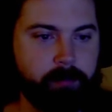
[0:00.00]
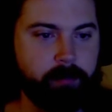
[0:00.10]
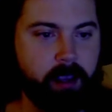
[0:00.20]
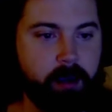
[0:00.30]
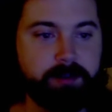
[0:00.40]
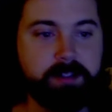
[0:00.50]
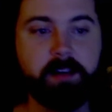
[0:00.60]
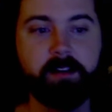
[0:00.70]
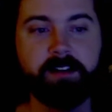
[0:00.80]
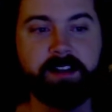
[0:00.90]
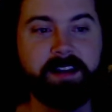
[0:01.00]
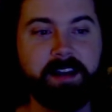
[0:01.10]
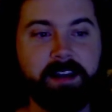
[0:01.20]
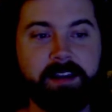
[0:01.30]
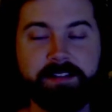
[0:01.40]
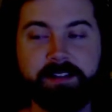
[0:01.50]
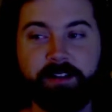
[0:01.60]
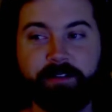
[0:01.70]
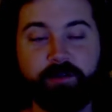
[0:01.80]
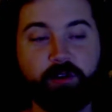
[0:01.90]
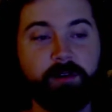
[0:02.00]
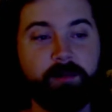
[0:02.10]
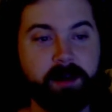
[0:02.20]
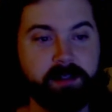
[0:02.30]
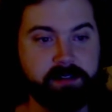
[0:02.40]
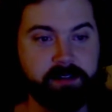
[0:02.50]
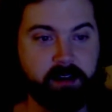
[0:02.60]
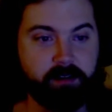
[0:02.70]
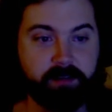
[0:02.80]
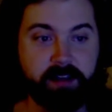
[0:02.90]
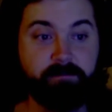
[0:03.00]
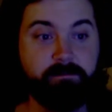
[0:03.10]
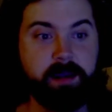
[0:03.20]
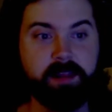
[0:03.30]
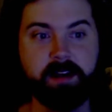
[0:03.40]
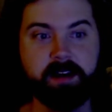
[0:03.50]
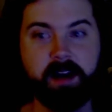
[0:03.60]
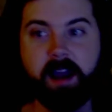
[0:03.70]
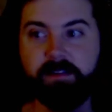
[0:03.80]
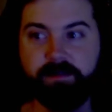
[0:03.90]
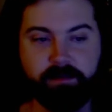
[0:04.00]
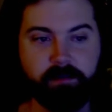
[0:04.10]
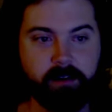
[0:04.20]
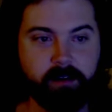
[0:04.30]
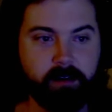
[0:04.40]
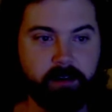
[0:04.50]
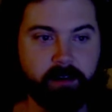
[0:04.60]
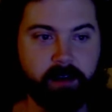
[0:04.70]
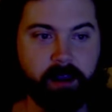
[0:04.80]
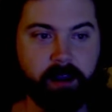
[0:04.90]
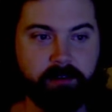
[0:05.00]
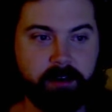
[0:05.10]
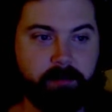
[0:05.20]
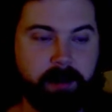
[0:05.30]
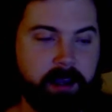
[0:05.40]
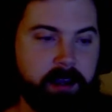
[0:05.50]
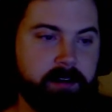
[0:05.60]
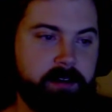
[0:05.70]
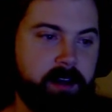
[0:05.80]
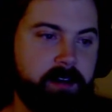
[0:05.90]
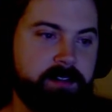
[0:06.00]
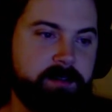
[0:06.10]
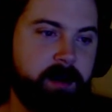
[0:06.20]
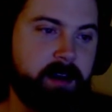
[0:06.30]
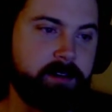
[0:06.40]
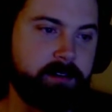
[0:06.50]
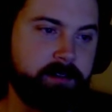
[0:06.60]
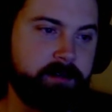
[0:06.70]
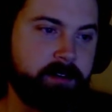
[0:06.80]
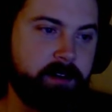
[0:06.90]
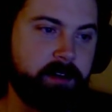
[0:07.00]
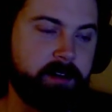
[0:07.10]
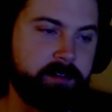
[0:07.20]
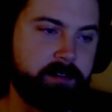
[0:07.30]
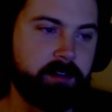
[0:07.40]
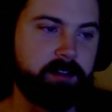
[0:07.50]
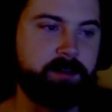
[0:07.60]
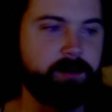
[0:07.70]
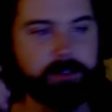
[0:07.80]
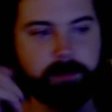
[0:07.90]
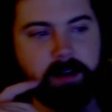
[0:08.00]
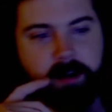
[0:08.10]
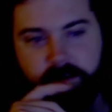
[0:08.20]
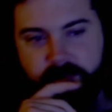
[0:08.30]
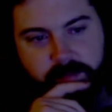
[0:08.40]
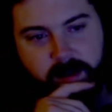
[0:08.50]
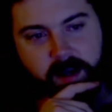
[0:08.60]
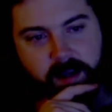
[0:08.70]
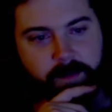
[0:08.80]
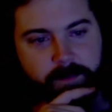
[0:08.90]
I was eager to get into the fort myself. Give me the knife, I held out my hand. Kyle smiled and dug the switchblade out of his pocket.